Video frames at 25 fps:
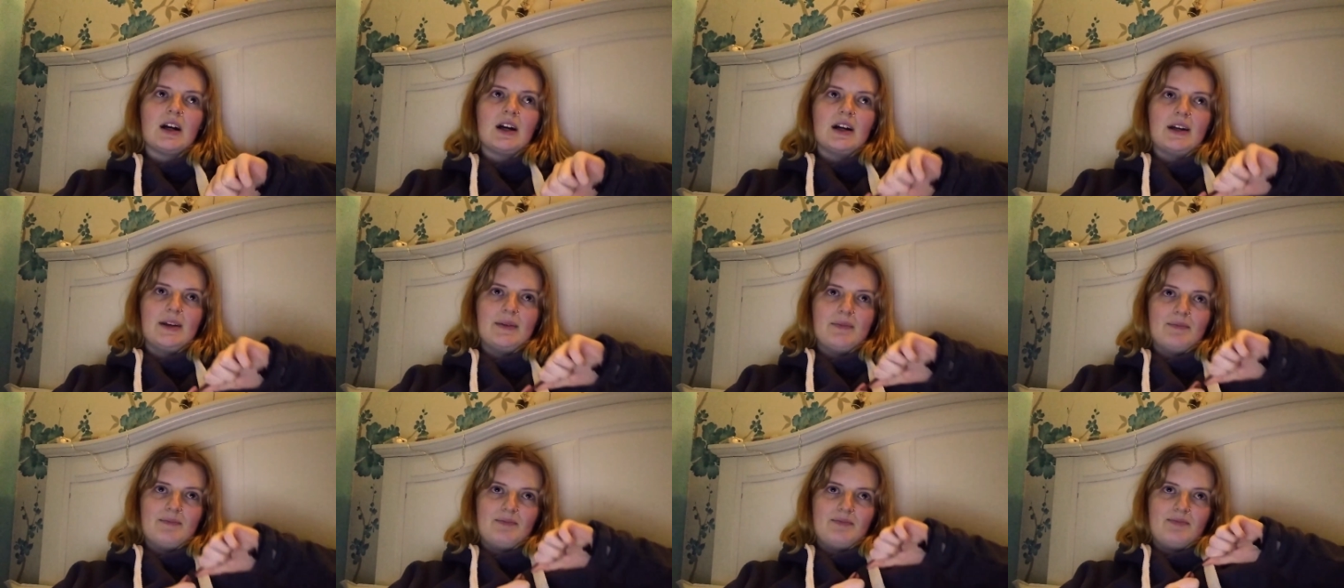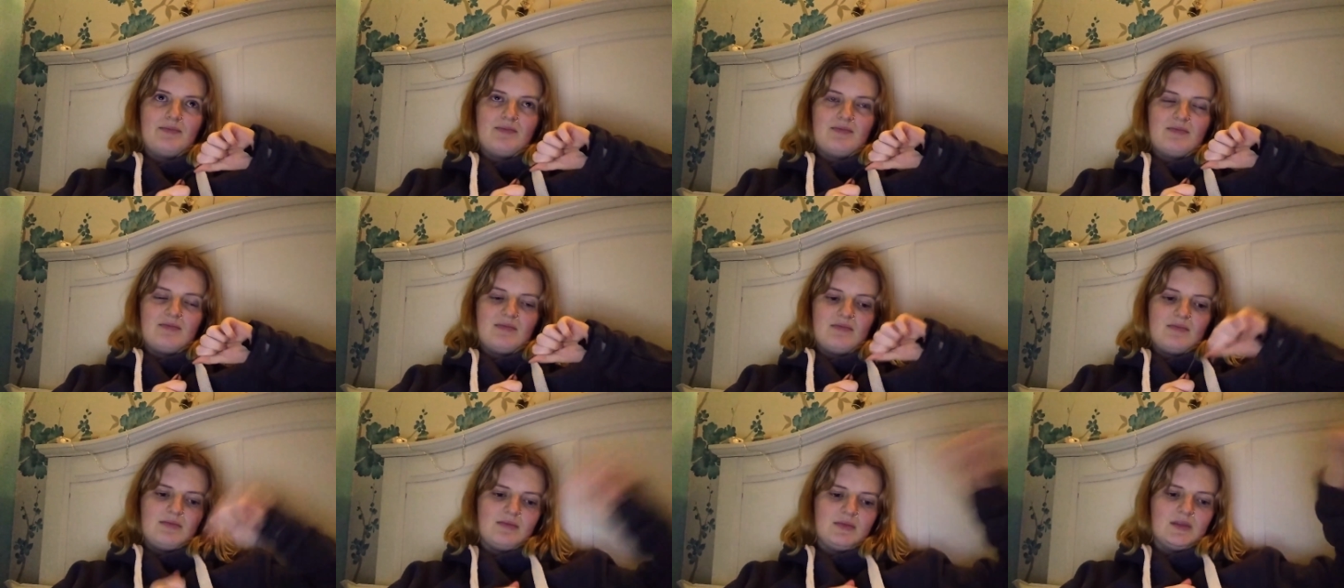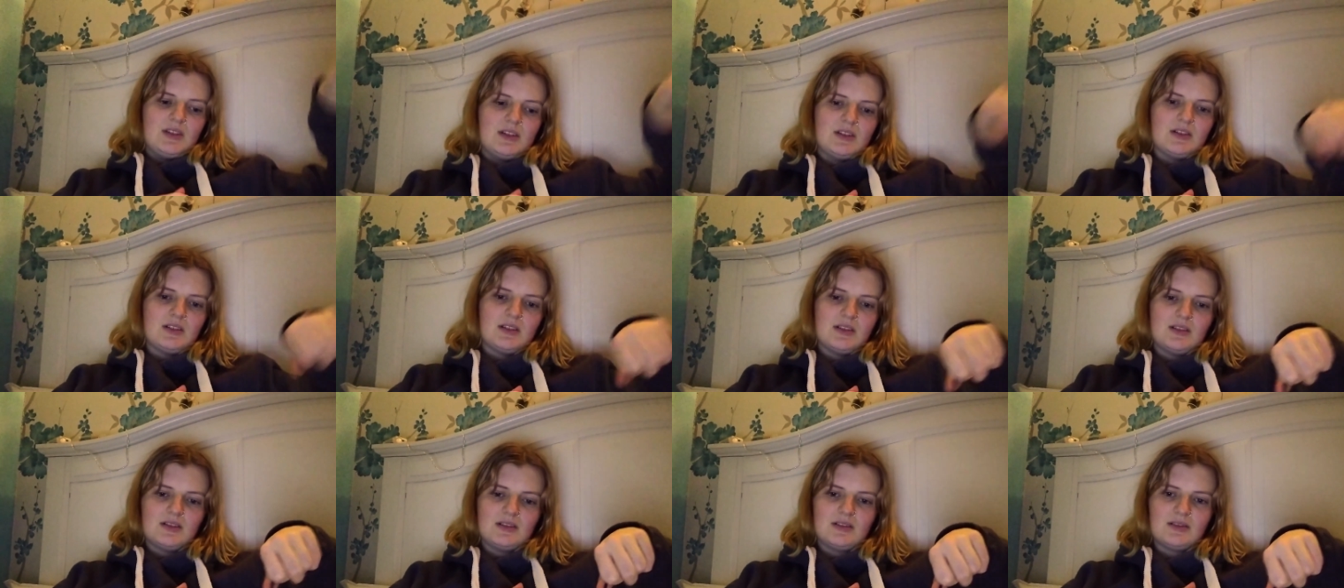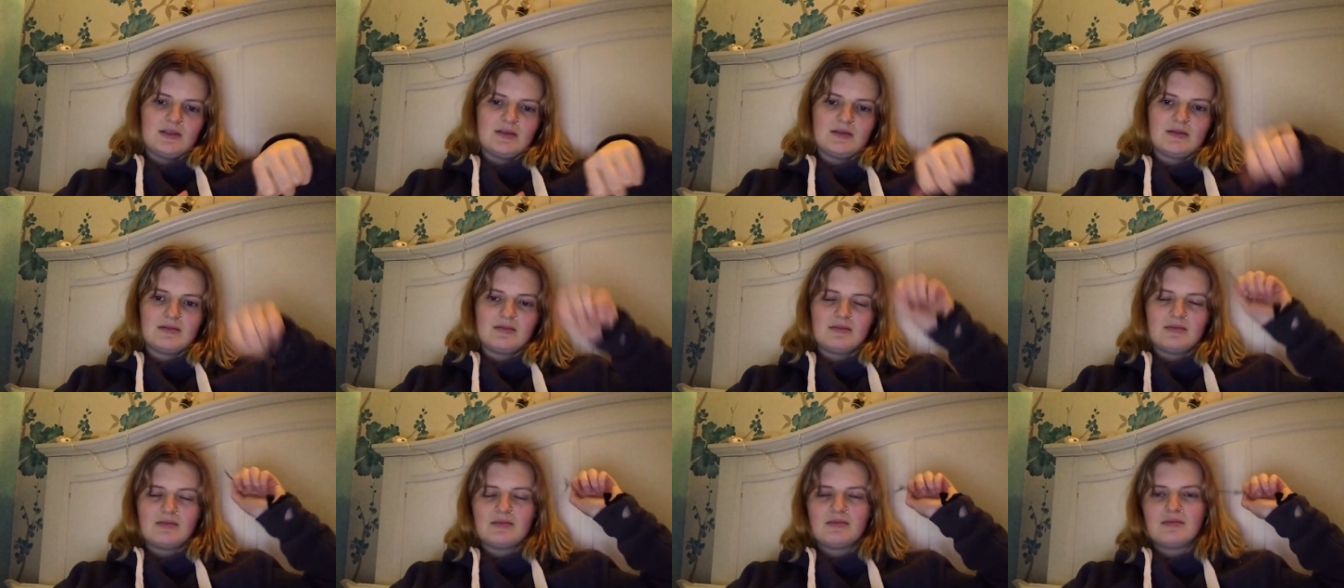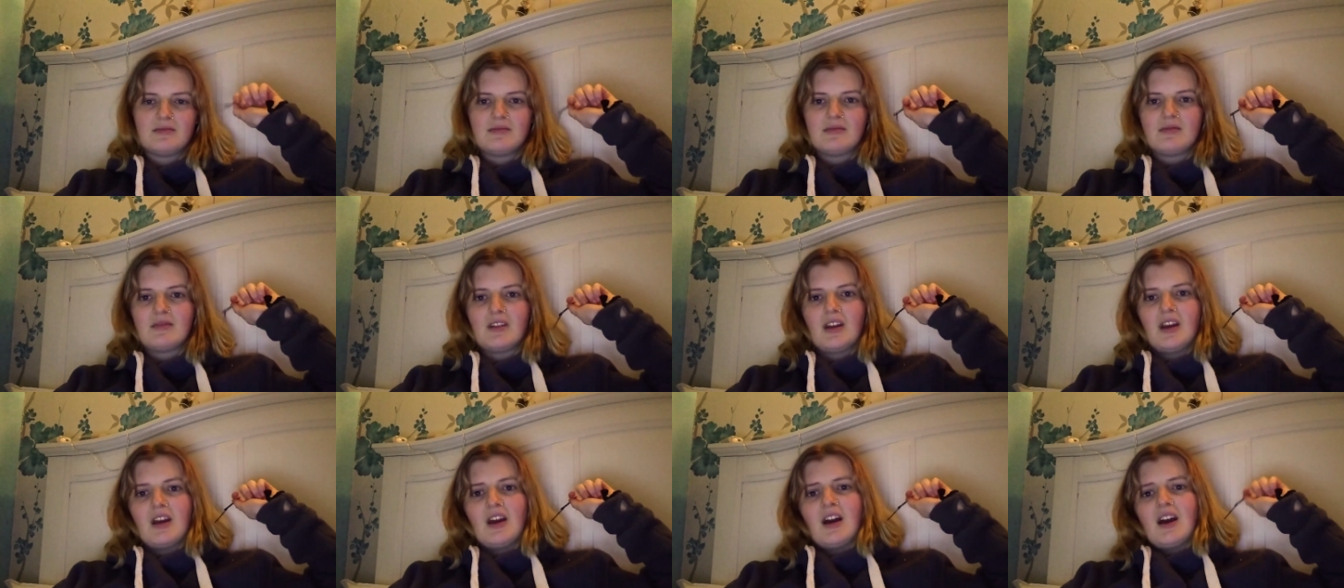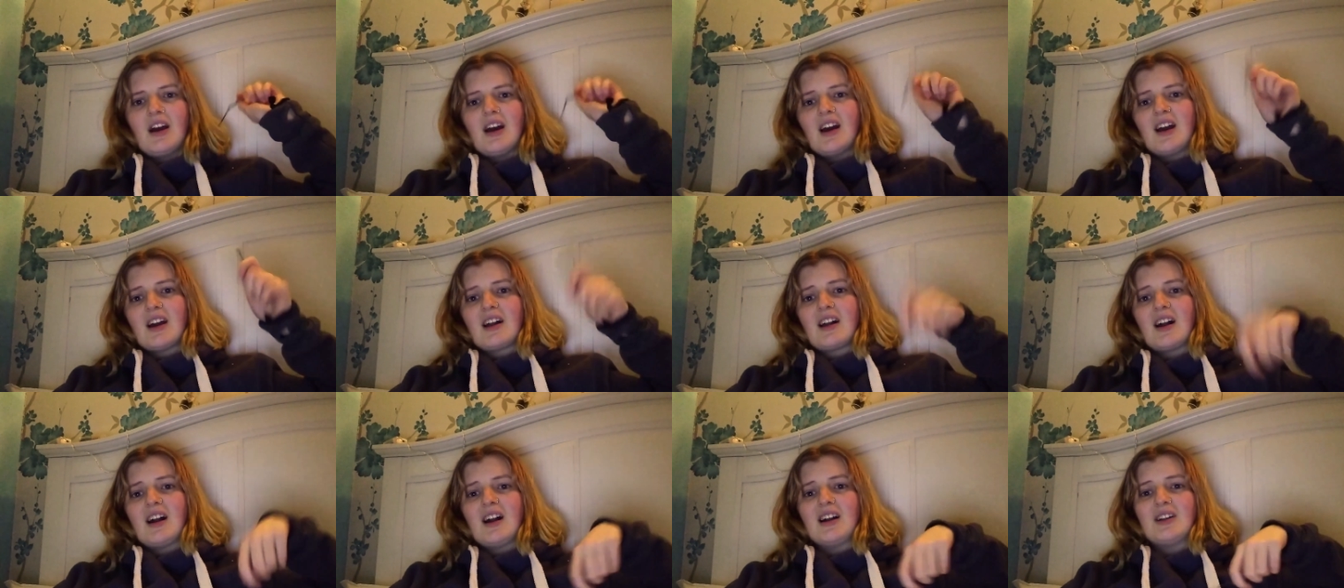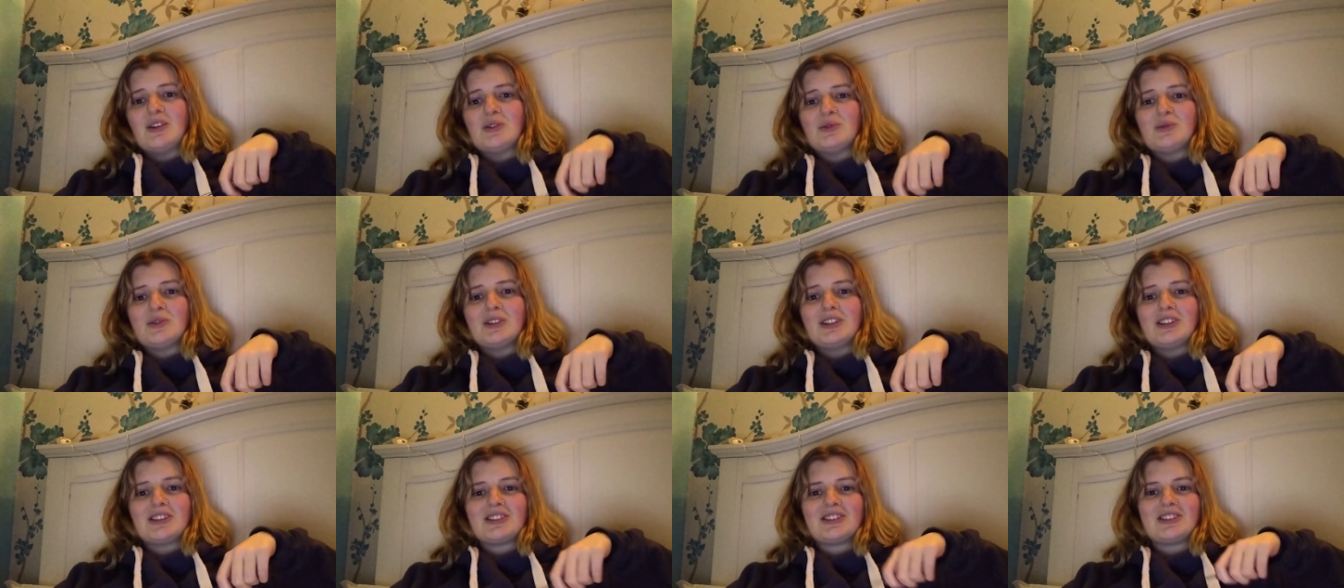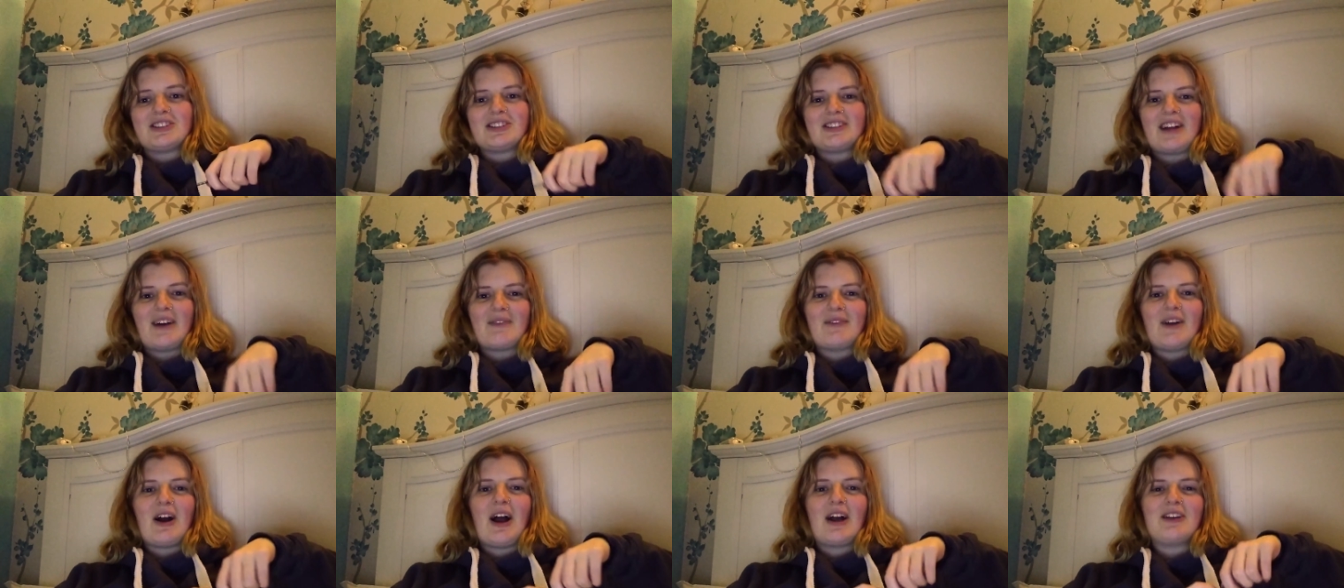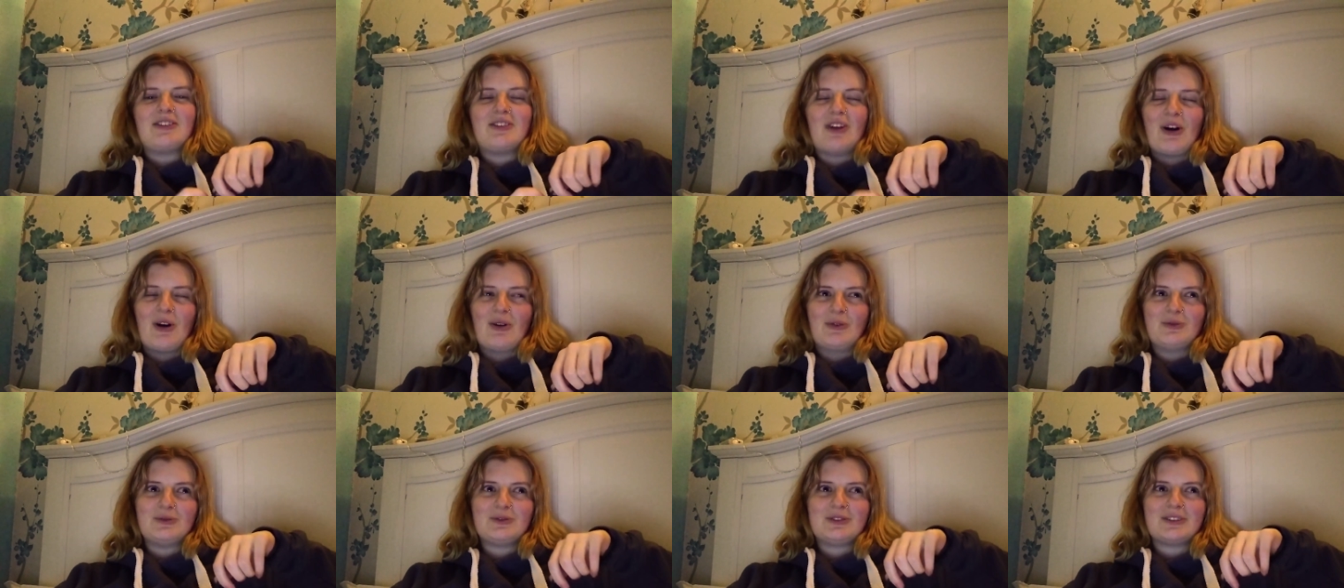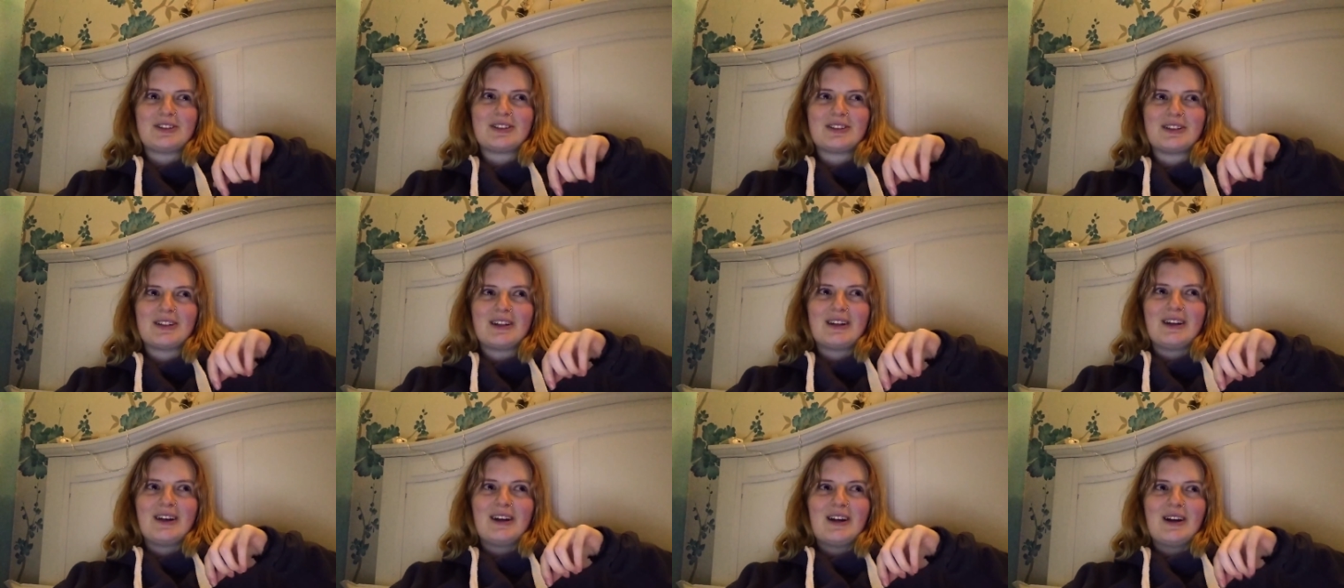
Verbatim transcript: I'm, I kind of wish, I'm, I don't,